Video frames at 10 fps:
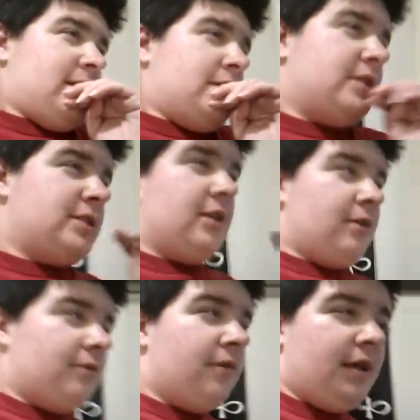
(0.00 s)

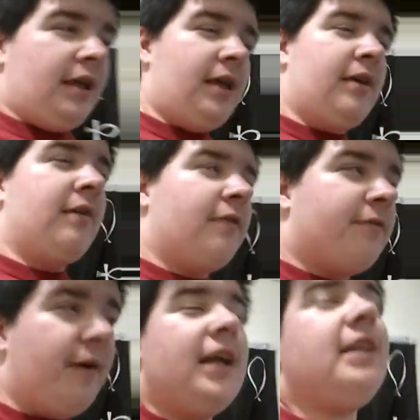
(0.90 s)
So,
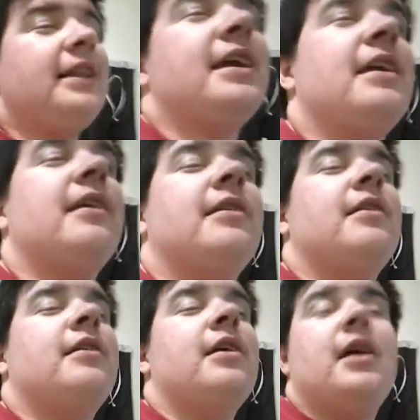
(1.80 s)
finally,
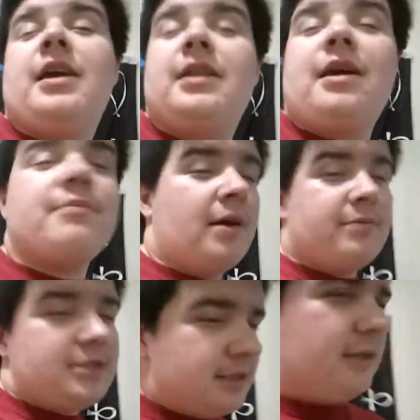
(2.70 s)
and
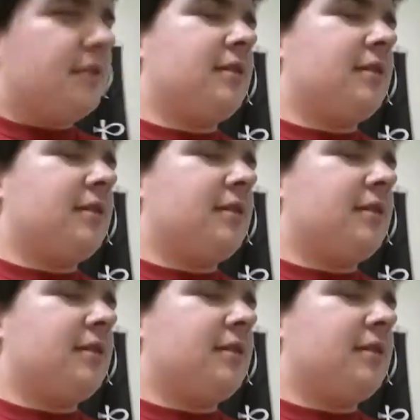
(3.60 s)
I'm still